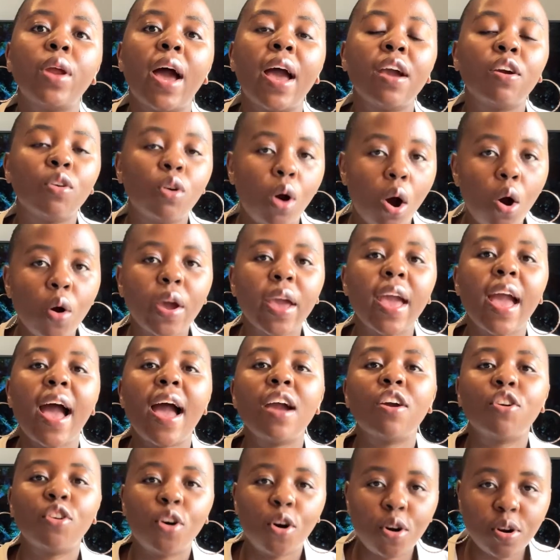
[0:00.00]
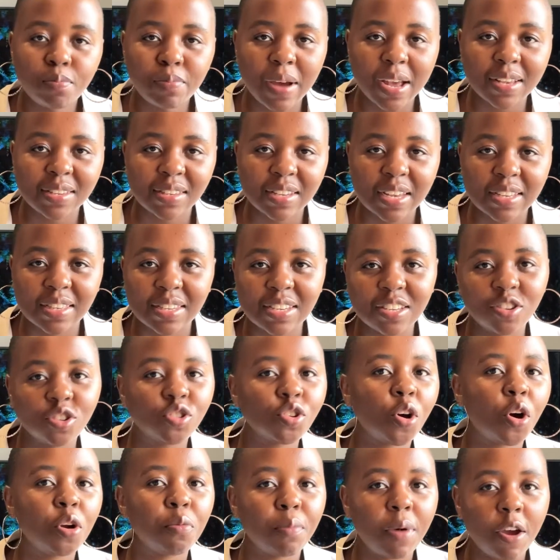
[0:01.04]
I go on my settings
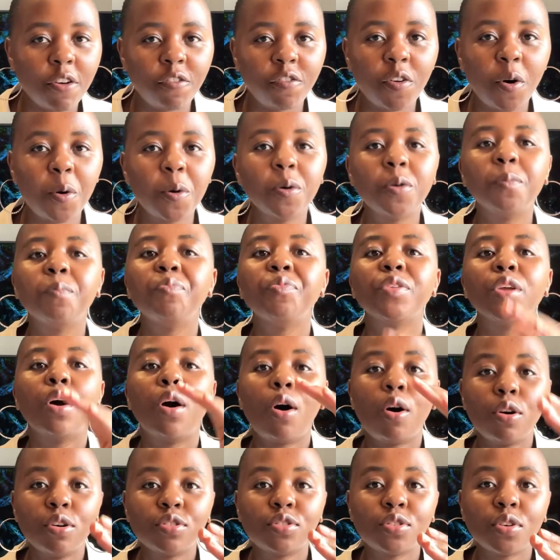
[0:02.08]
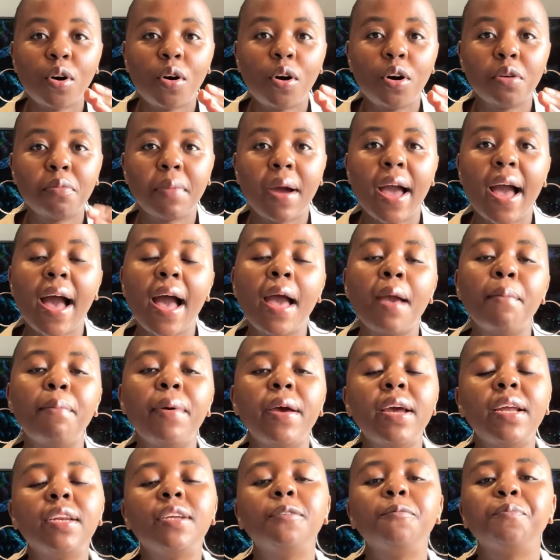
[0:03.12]
on my phone, also on my
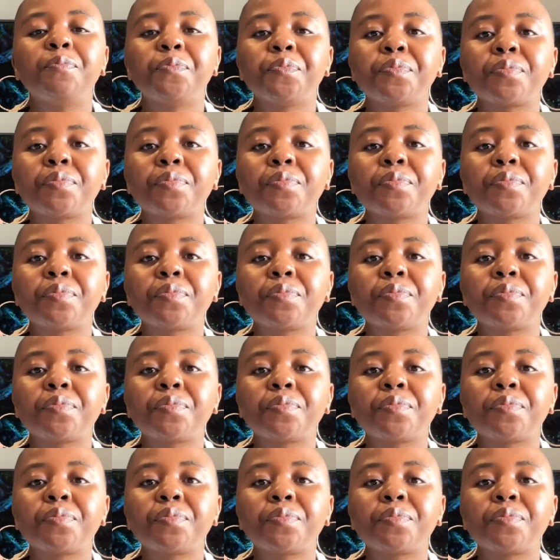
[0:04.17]
iPad.